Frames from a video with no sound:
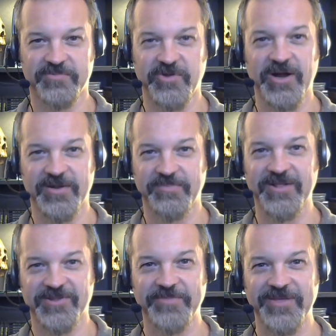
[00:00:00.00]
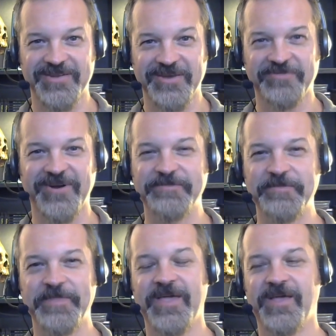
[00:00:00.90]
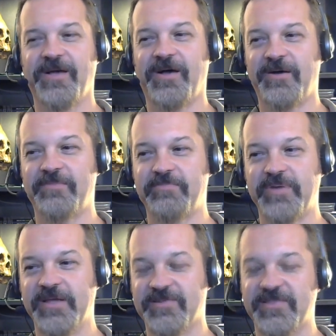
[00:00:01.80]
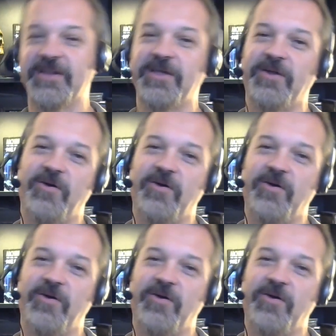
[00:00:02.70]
talked about something different, but instead got